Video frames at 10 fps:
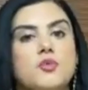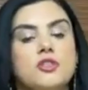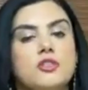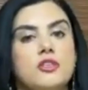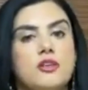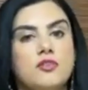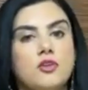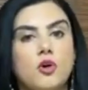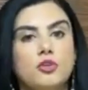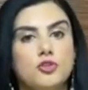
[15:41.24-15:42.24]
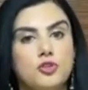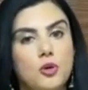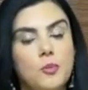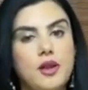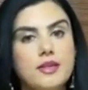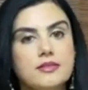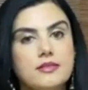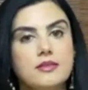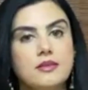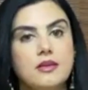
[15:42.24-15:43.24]
which is given onto your
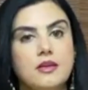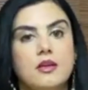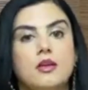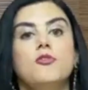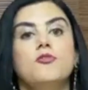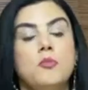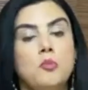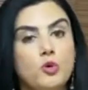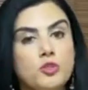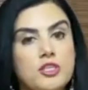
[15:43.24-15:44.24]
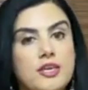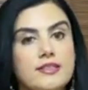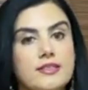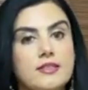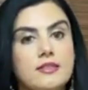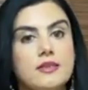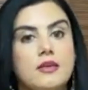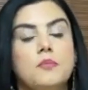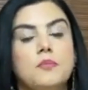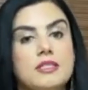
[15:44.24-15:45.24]
breast. For most cases,
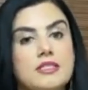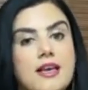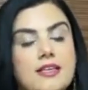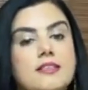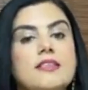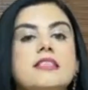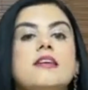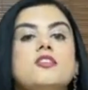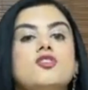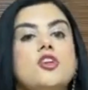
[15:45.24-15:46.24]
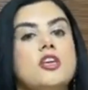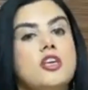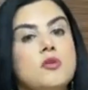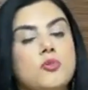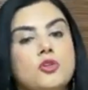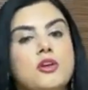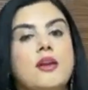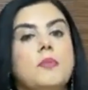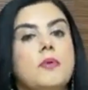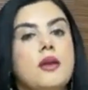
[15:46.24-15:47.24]
Besides the surgery,
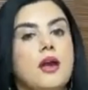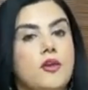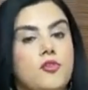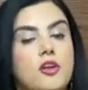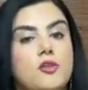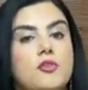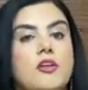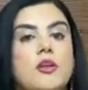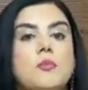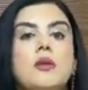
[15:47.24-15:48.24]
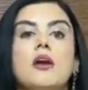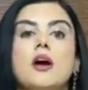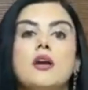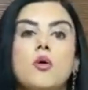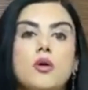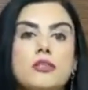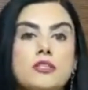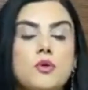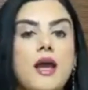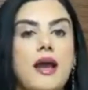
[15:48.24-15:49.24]
chemotherapy and radiotherapy are
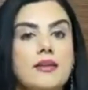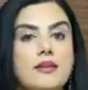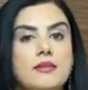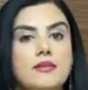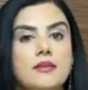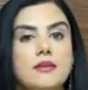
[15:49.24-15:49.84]
also added.